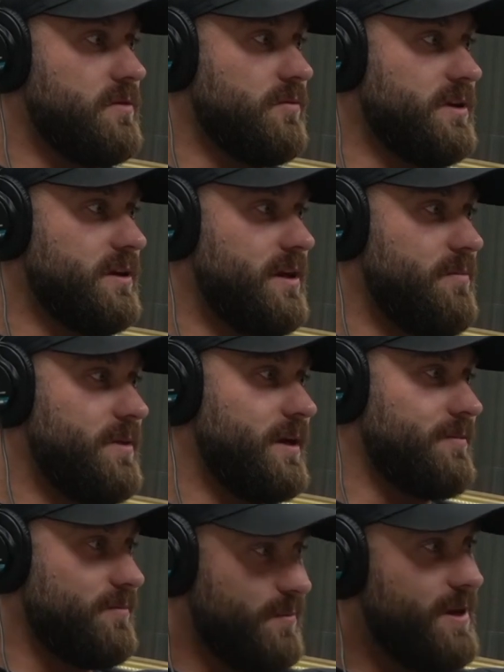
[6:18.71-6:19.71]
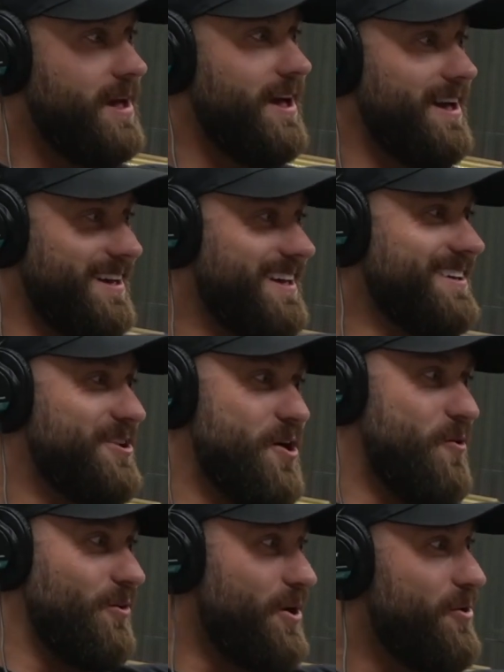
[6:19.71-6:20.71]
real. I'm like, yeah,
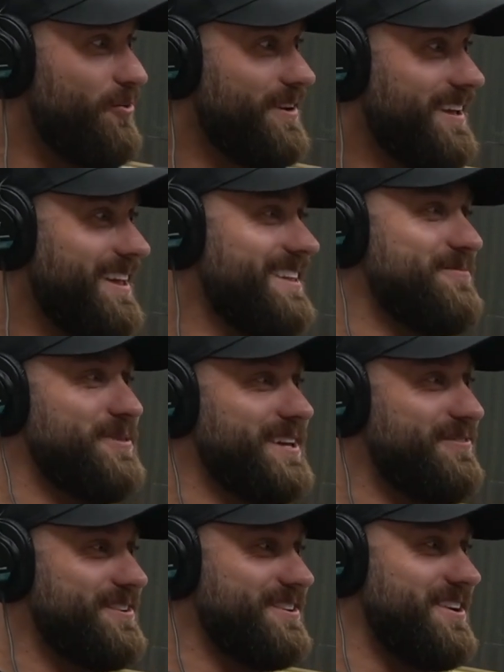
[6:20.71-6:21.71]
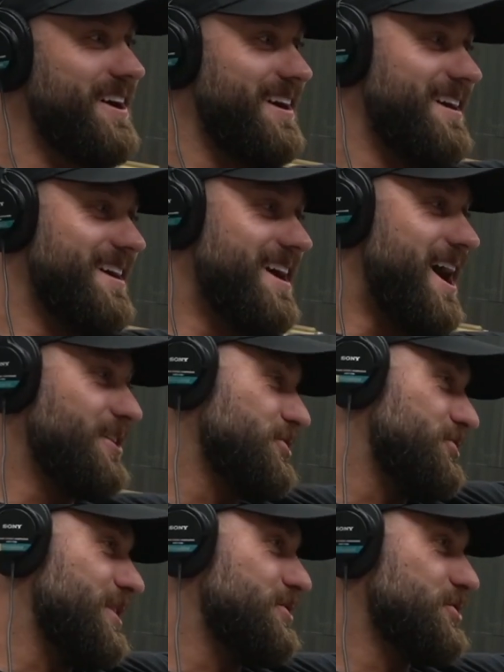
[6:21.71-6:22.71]
we're all real, believe it or not. I
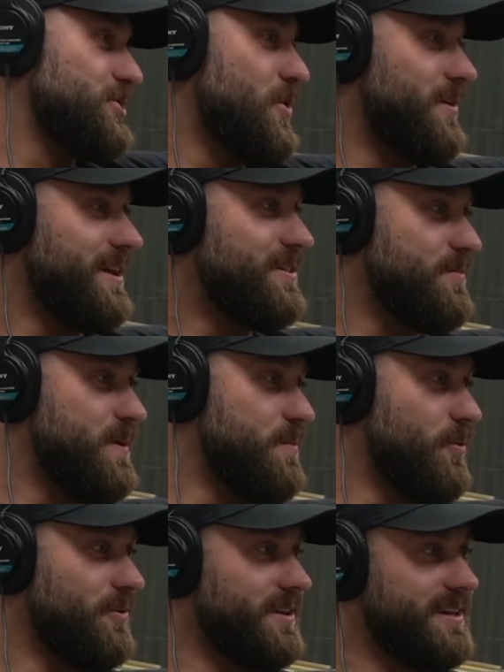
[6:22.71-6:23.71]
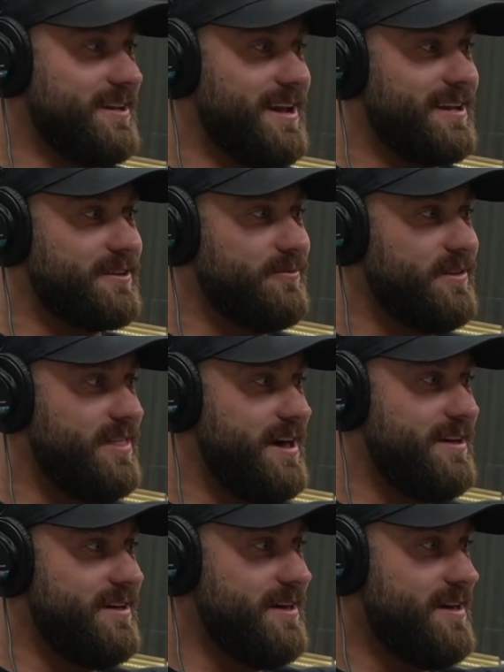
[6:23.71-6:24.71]
just tried to show it, and I think people really connected with
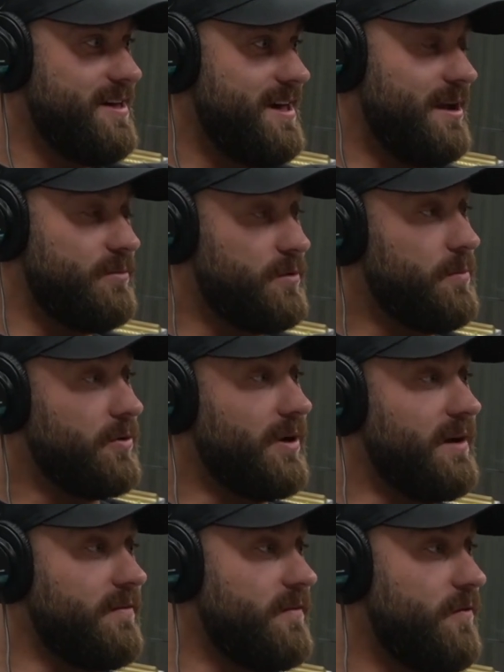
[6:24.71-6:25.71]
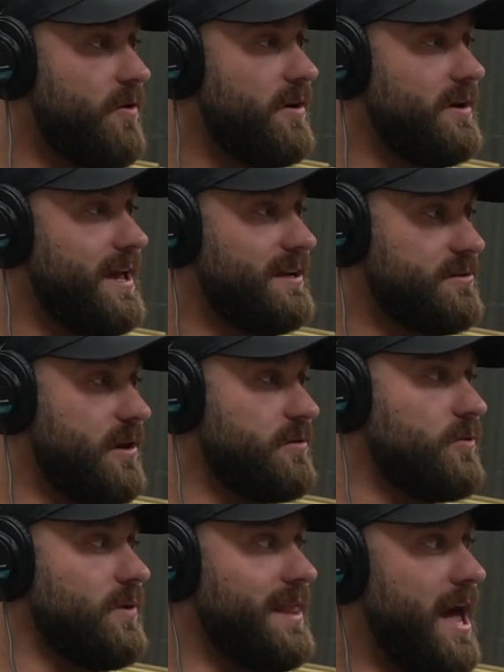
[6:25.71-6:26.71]
that, and I'm super grateful for it, and it's
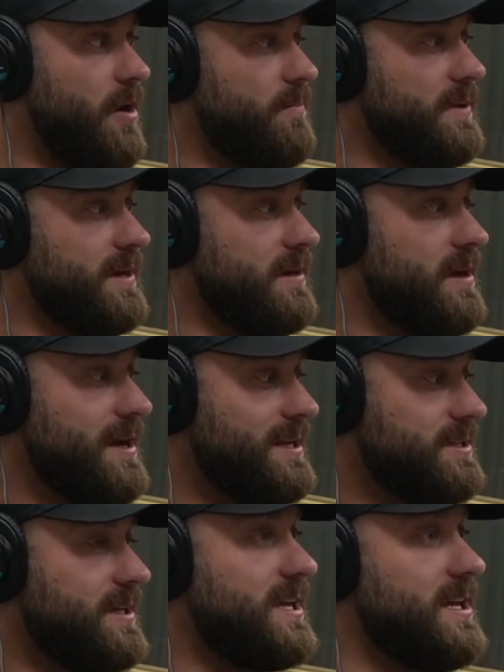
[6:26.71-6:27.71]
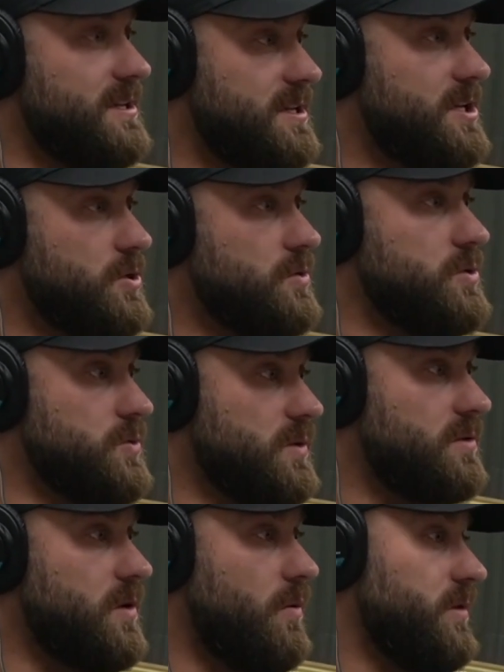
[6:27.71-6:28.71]
also allowed me to continue
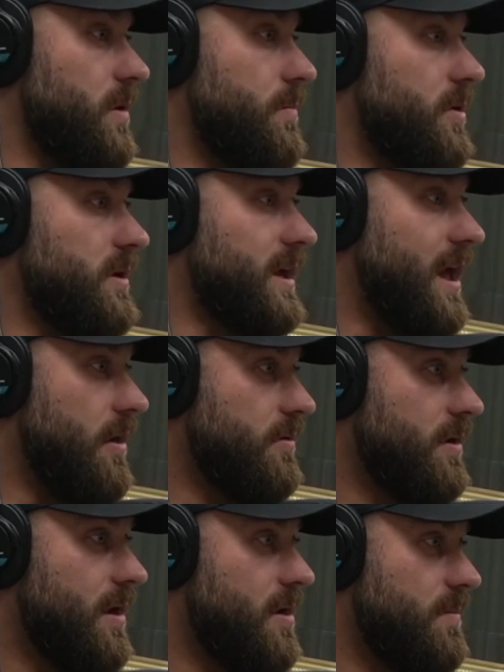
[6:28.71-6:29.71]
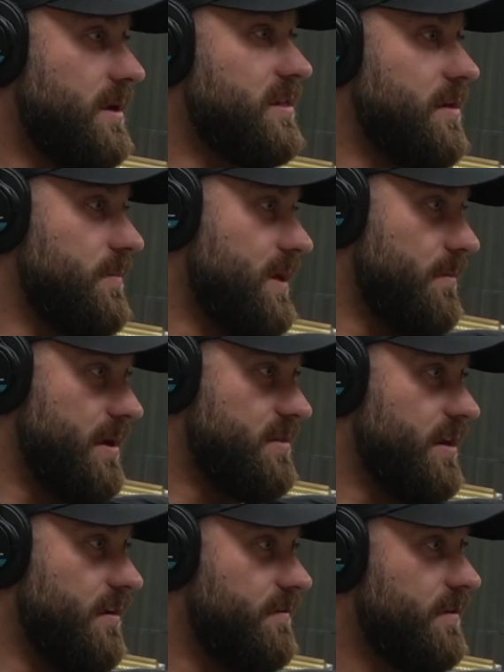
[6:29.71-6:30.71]
doing so without burning out because I'm being
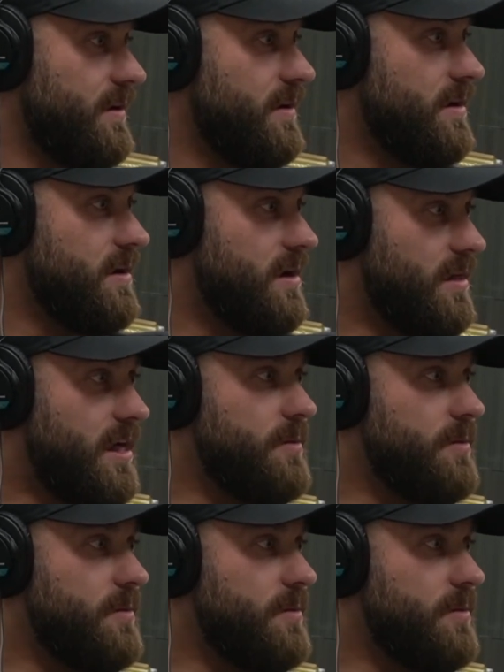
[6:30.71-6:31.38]
myself. A lot of